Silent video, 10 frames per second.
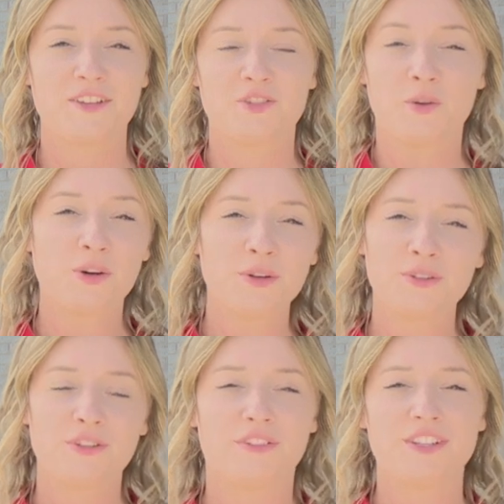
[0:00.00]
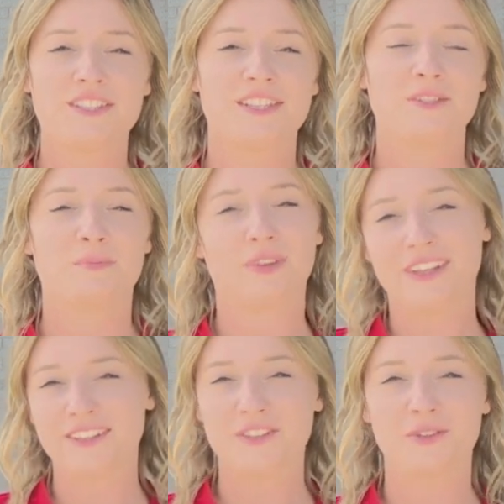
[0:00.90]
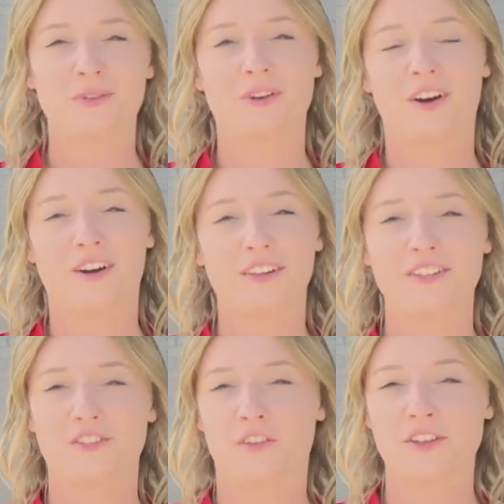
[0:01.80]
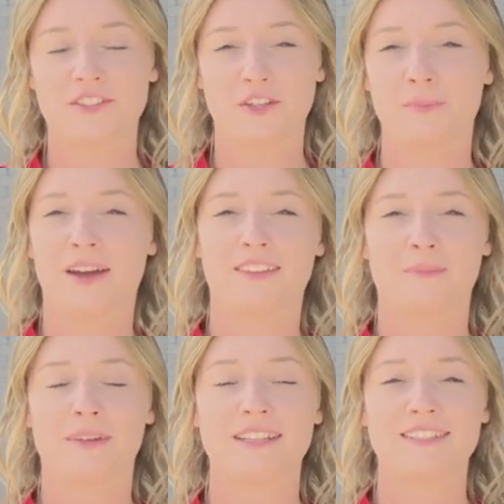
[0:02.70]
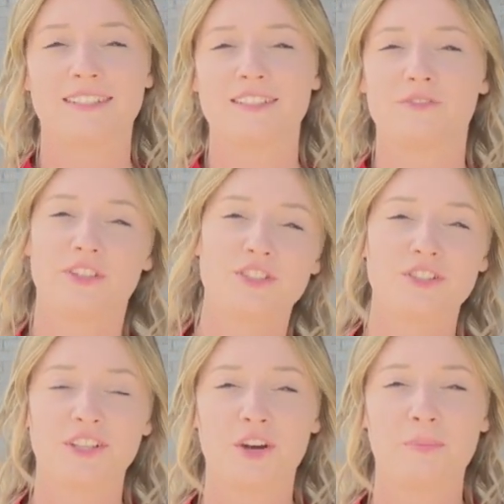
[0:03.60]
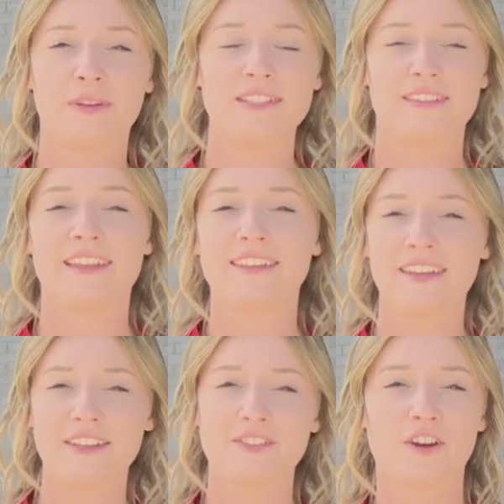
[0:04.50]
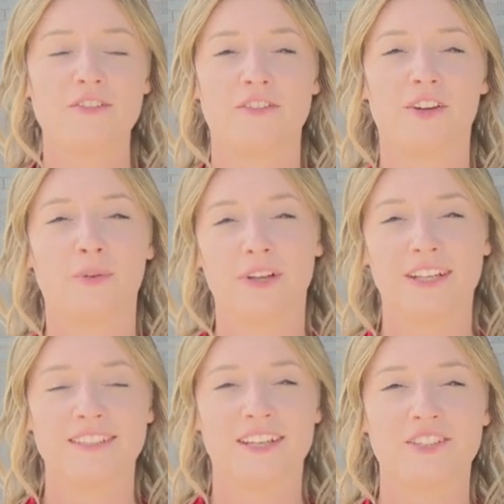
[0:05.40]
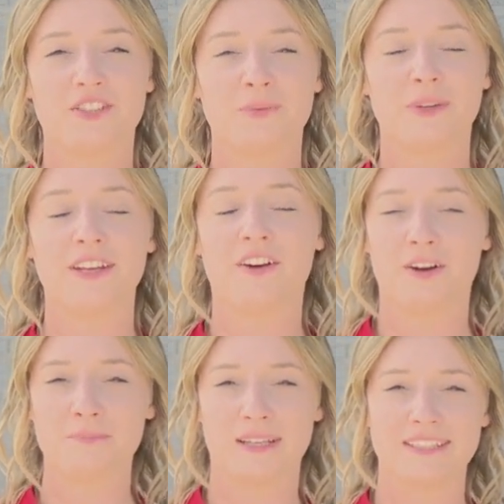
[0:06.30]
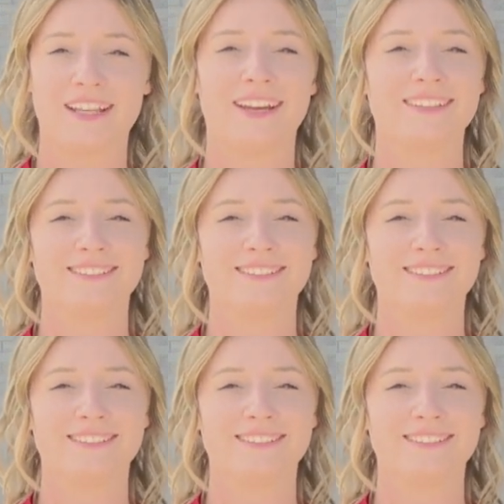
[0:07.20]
Toro University's brand new College of Osteopathic Medicine is officially opened, and they kicked off their orientation week on Monday.